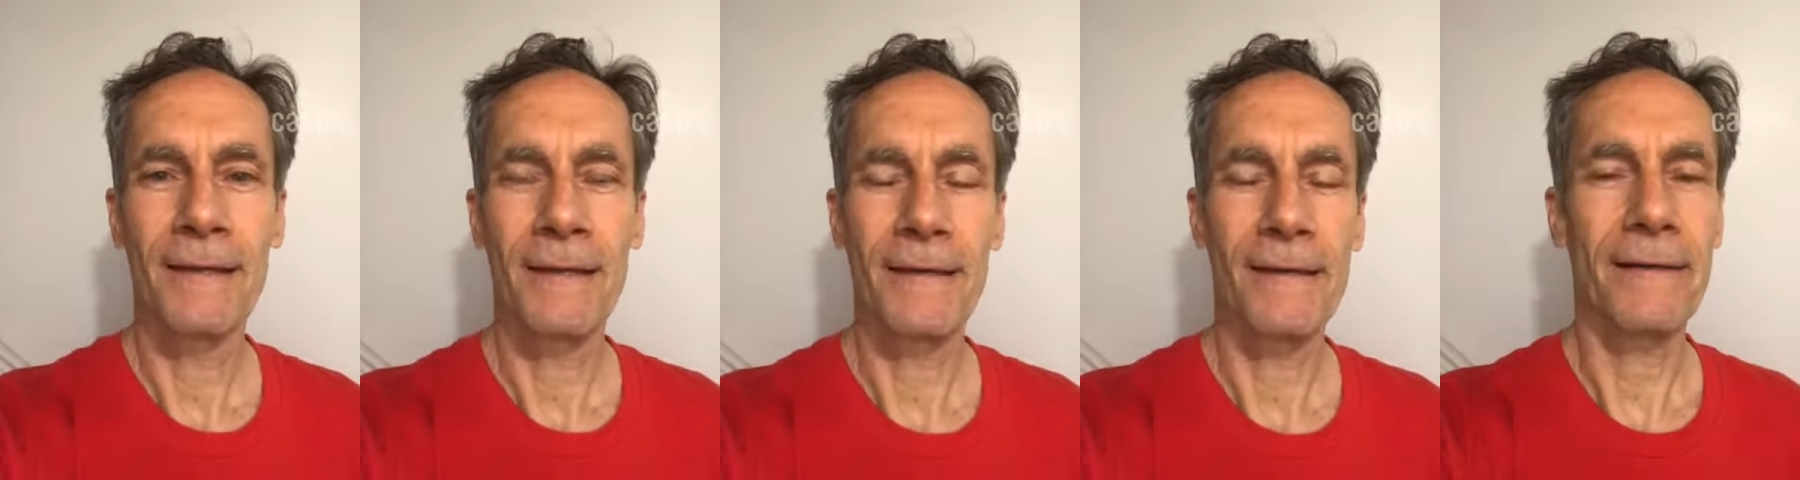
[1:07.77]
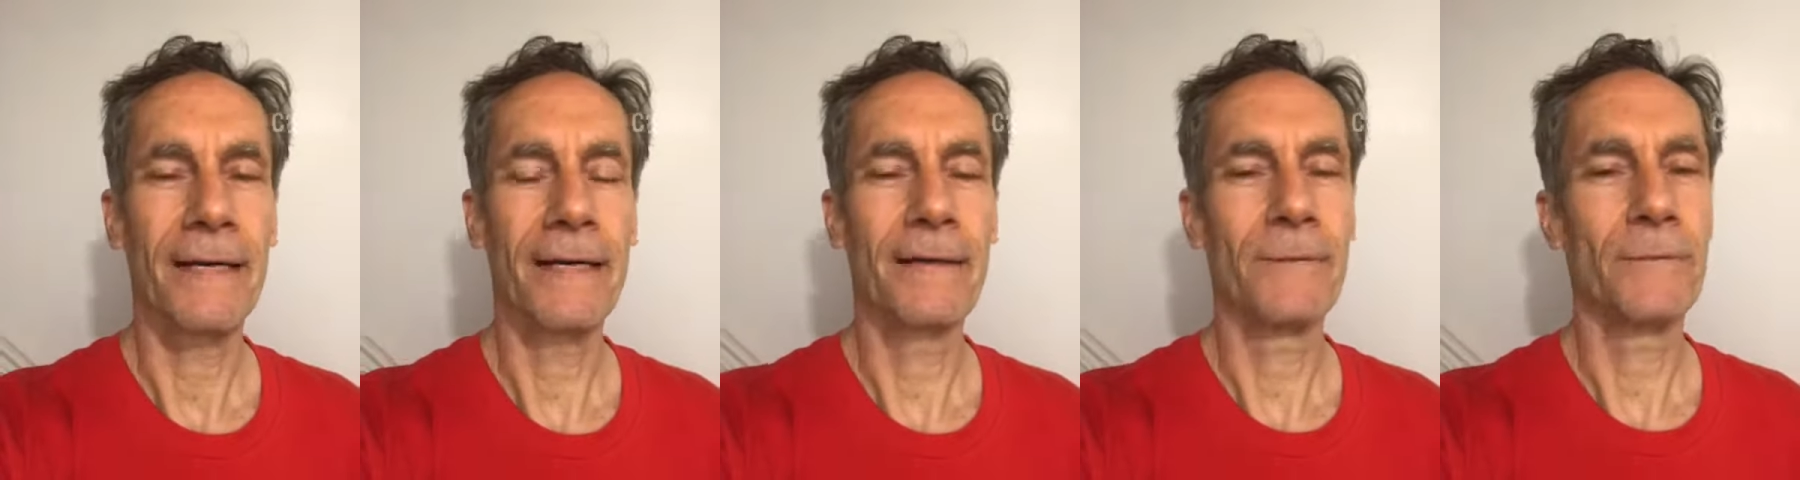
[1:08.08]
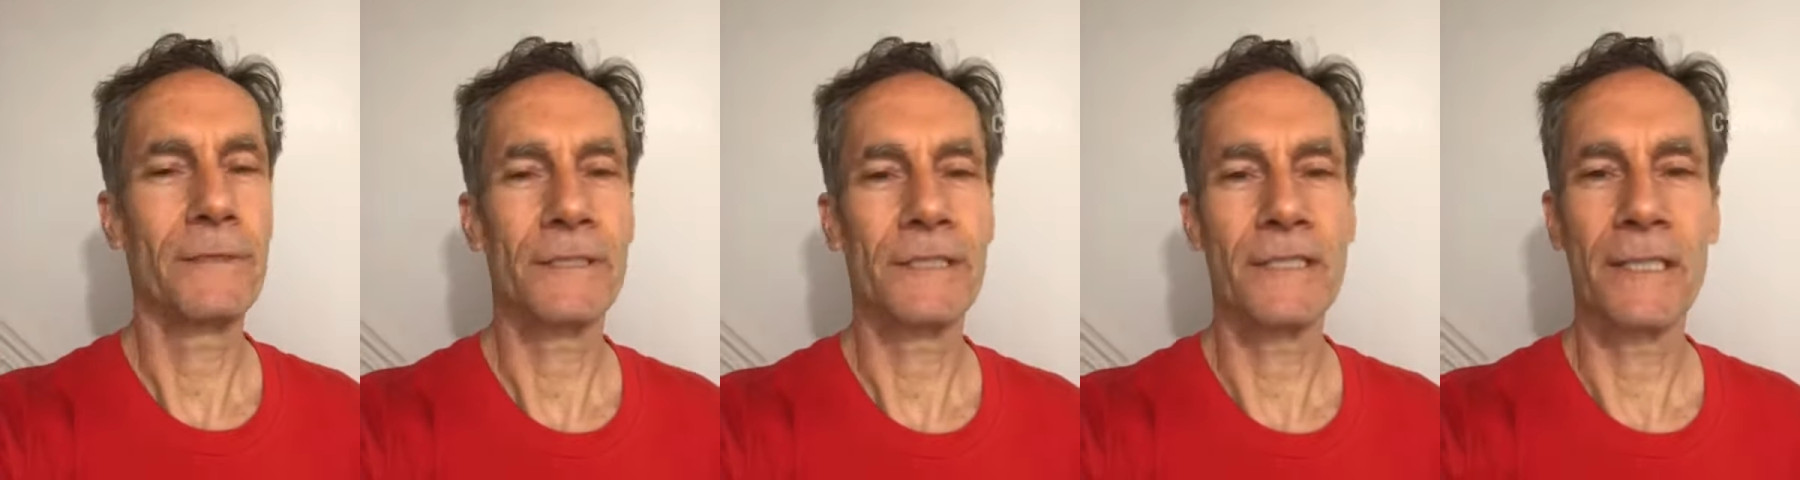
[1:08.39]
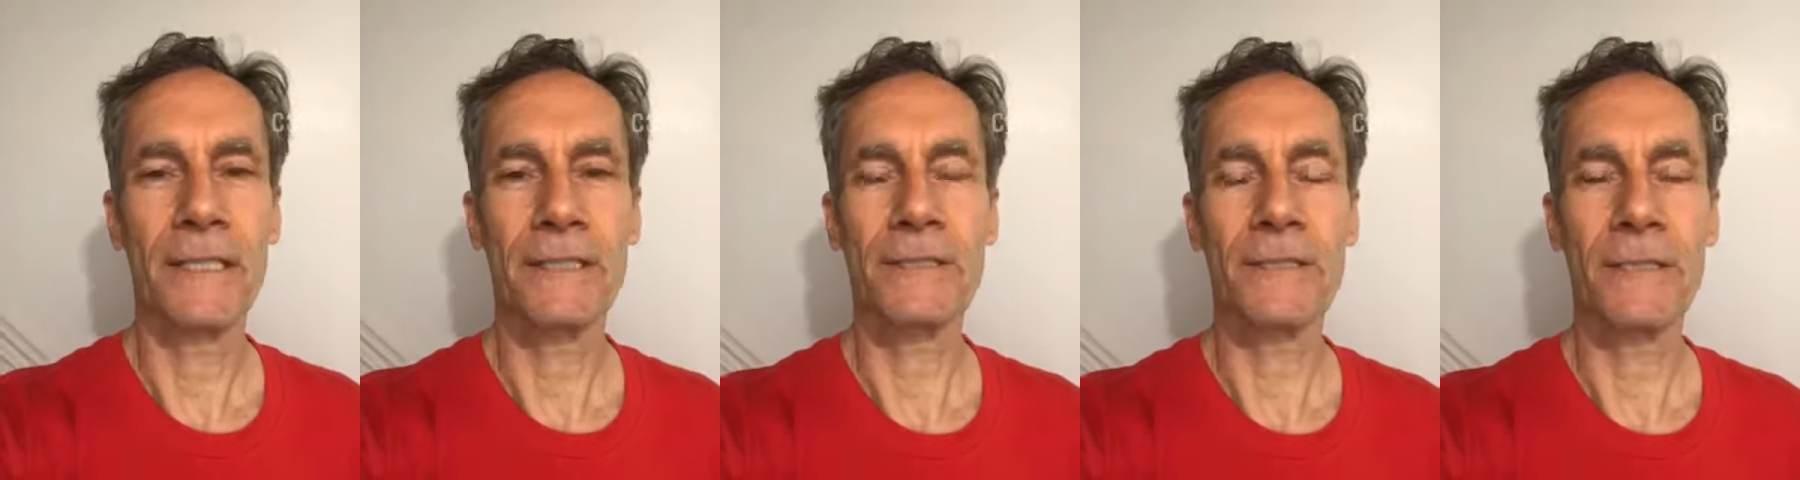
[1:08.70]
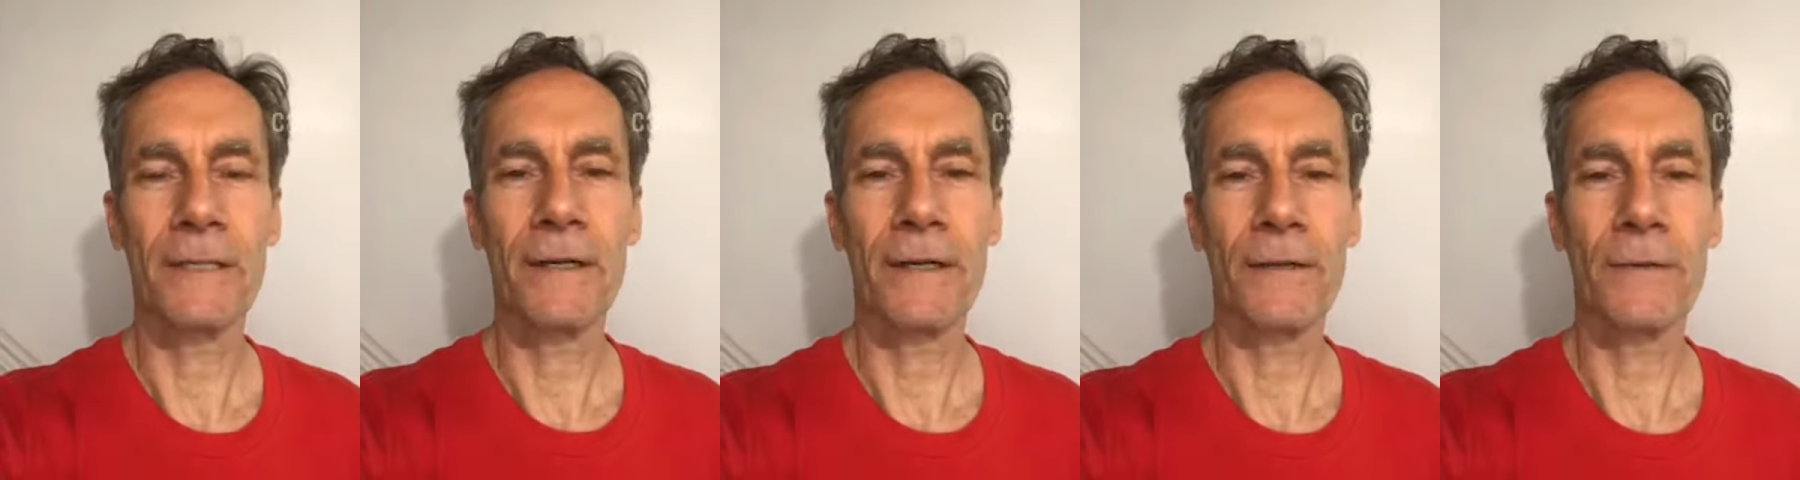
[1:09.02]
Oh, I wish Dutch
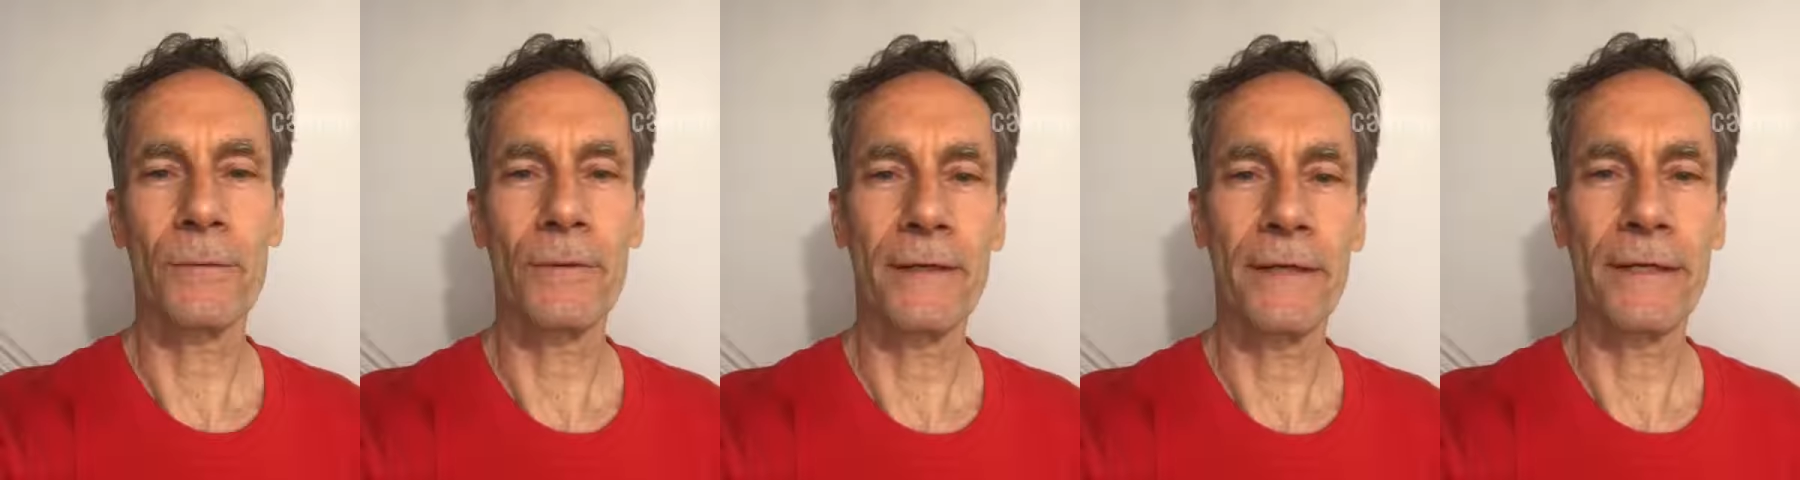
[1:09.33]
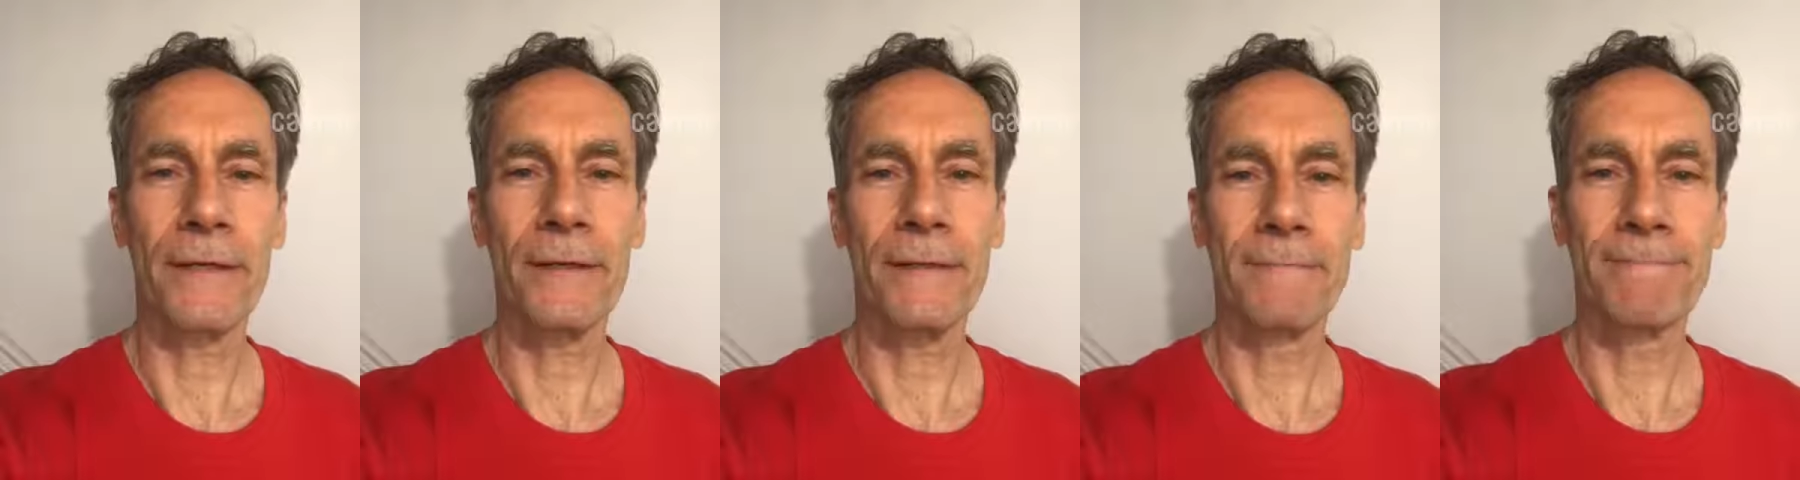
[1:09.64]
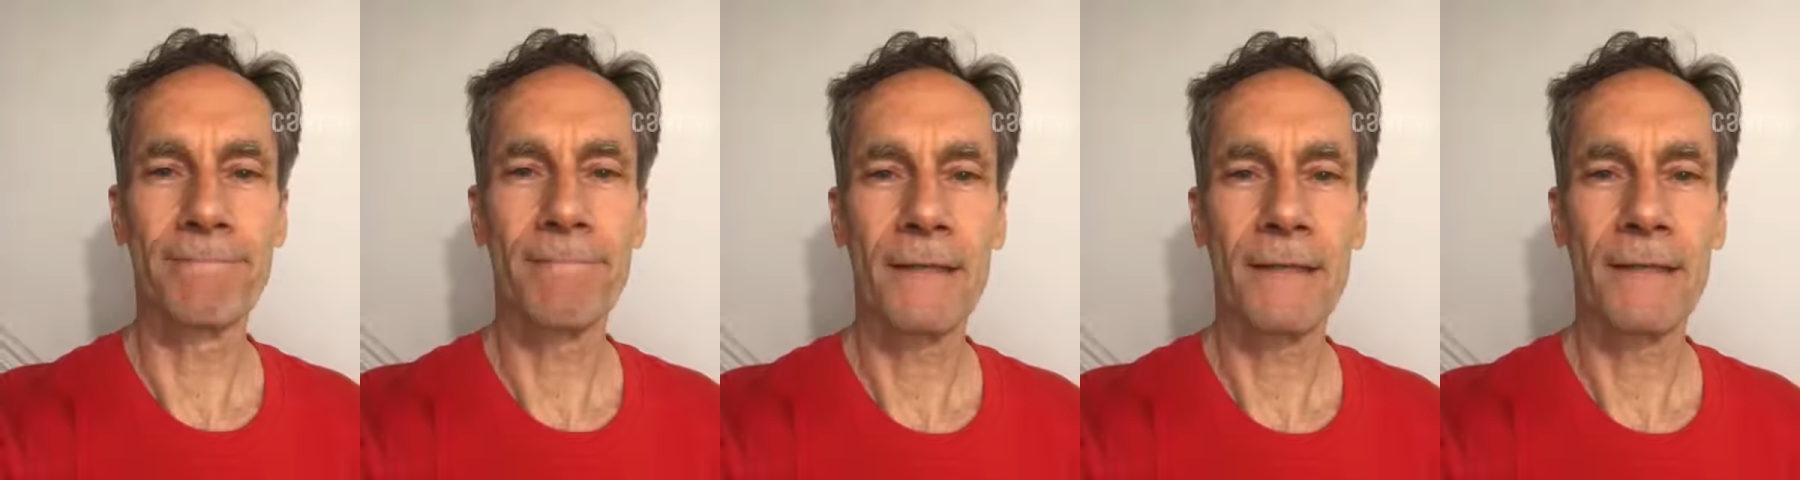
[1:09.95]
and Arthur were here.